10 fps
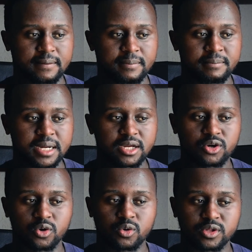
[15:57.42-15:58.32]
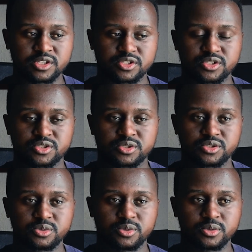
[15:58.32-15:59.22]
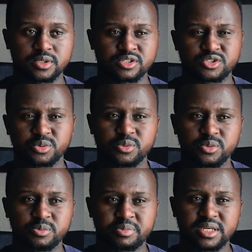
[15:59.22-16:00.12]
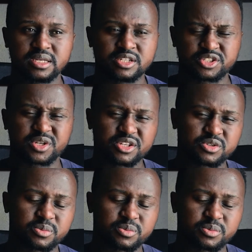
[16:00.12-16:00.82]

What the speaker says: My goal is to get to a